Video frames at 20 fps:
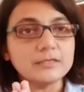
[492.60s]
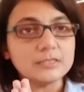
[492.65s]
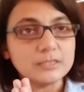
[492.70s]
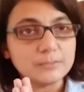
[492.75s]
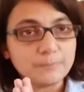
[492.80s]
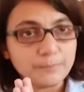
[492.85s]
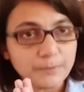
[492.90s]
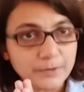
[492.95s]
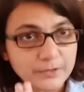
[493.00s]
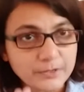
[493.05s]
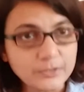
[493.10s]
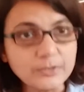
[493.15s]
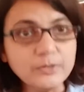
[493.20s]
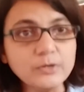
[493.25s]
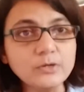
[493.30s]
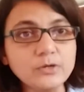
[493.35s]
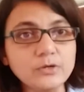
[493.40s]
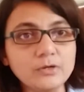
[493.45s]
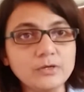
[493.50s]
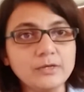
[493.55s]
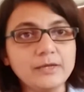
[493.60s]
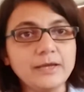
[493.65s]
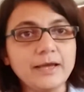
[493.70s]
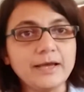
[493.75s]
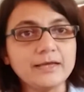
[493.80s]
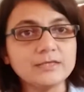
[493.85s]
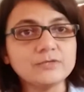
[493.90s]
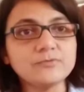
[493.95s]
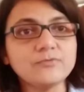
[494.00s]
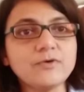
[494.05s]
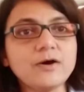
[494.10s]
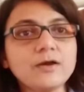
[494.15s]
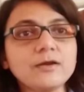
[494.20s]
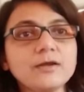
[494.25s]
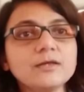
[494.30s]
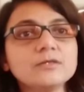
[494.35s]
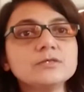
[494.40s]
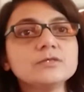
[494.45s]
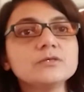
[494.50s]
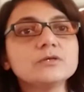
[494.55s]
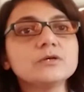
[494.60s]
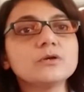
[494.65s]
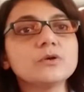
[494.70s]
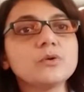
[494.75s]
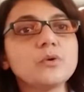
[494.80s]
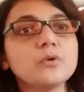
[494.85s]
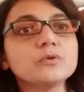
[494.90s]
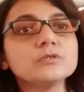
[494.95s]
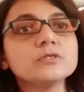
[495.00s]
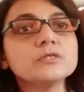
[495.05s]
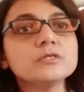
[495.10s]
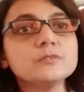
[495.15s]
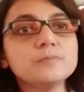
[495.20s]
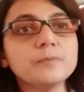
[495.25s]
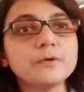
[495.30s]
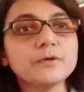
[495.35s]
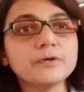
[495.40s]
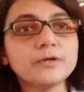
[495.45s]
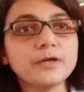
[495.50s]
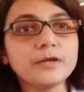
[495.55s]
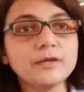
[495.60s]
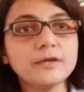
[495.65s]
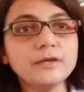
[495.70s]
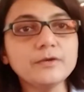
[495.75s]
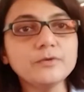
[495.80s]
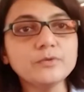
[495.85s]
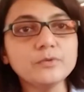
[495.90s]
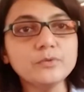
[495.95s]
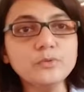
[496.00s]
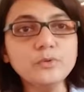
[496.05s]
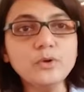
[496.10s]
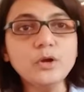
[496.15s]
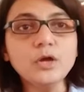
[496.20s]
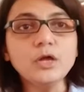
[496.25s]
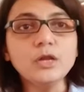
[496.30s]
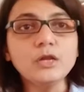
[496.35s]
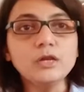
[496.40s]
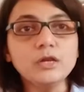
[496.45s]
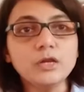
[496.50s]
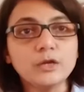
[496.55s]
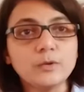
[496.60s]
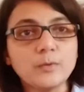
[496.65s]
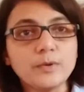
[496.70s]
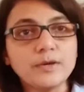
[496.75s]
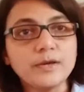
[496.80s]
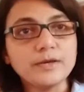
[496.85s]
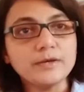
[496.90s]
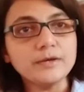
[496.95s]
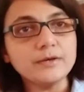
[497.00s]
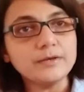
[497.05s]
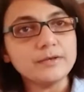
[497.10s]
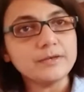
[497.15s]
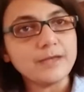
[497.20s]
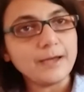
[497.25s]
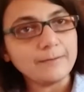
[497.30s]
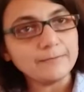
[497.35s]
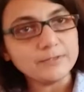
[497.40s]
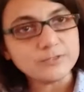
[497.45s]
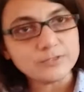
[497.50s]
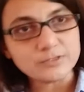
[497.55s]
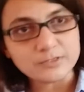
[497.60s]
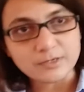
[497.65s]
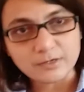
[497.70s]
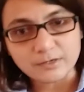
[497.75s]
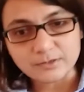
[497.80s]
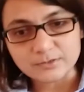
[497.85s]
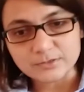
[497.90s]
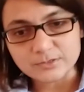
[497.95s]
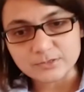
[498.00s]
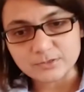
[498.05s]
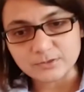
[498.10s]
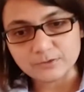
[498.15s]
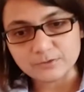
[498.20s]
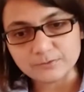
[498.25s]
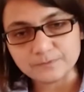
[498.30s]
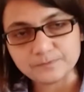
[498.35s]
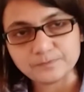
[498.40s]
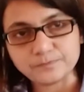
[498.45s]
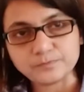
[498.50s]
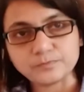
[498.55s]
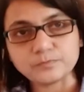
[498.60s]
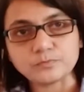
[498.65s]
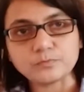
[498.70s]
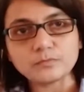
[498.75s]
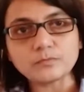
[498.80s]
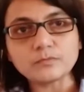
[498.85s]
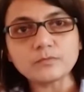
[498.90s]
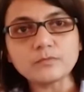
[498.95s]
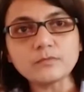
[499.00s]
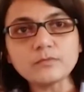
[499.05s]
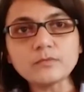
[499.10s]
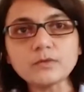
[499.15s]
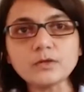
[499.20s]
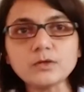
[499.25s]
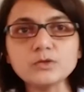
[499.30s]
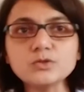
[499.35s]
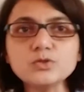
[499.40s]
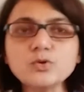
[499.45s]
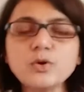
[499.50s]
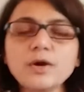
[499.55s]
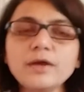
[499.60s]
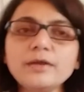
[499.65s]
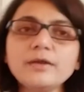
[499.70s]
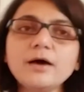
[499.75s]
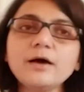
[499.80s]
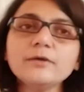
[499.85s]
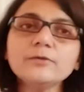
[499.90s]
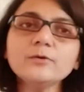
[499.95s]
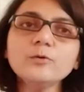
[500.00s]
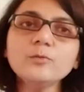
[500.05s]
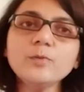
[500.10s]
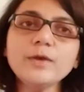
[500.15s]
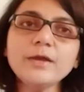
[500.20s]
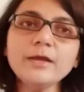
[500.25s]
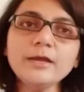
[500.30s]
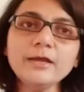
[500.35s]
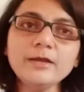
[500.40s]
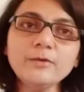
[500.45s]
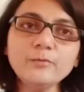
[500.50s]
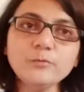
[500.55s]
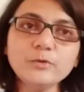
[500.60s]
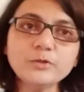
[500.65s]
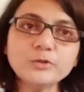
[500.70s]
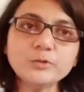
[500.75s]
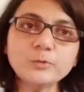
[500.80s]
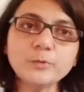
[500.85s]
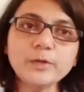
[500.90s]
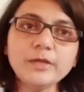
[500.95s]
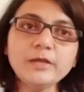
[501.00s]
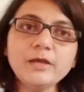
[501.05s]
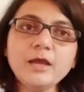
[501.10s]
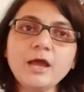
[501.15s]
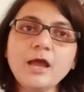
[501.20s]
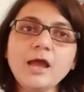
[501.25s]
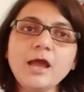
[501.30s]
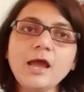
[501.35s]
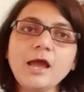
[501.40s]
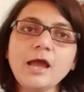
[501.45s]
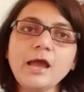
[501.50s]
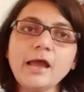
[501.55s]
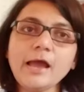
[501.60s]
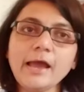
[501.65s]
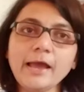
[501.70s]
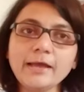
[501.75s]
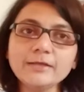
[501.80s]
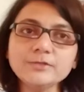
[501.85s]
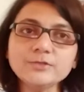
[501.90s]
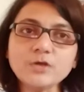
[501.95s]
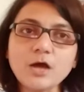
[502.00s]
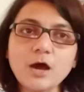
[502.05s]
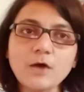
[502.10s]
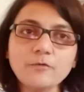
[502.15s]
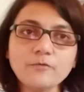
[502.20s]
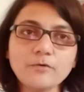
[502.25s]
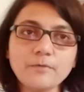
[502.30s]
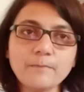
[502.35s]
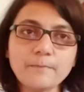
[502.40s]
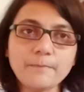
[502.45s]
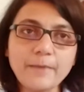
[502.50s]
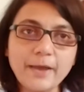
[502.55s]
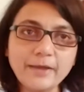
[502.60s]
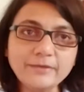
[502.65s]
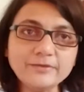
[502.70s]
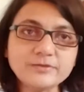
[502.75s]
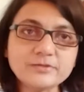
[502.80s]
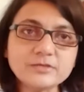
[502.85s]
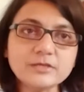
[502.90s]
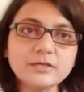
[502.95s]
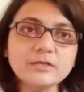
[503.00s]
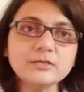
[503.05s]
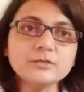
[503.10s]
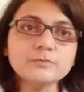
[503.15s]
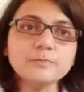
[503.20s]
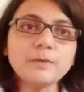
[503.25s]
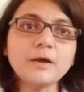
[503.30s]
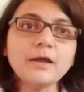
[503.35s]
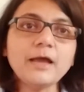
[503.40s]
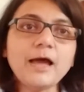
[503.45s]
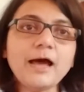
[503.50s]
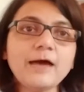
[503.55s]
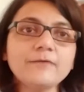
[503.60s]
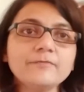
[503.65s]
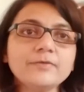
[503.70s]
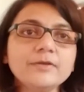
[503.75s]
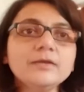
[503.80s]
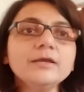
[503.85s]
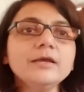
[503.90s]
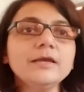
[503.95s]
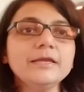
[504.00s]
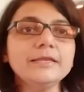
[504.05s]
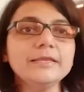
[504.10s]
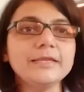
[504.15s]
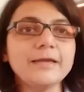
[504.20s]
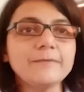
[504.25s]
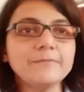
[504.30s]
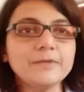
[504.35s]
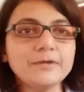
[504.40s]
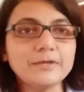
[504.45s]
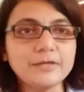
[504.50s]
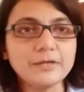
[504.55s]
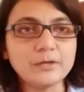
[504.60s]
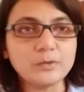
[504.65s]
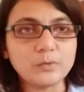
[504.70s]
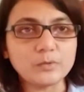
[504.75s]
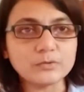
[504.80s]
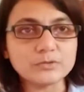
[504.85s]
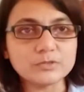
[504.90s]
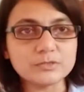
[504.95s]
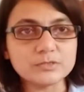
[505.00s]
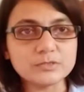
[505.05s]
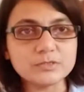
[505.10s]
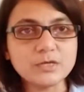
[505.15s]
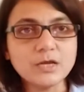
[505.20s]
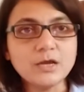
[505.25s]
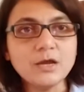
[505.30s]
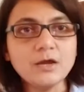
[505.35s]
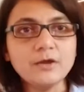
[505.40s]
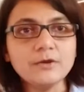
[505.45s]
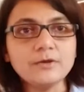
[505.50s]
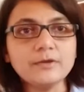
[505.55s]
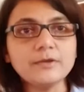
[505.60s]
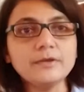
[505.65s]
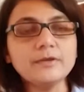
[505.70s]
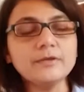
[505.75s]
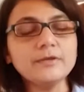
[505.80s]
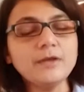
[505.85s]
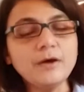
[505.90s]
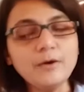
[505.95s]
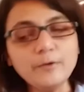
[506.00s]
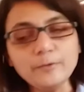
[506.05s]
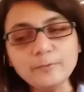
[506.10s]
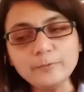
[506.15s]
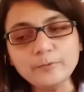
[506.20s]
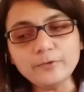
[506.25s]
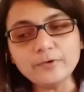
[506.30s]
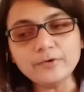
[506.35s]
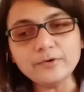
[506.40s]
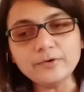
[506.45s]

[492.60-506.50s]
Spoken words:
particularly as far as clauses pertaining to liquidated damages are concerned. So, another way in which we hedge our bets is by having indemnity clauses. Now,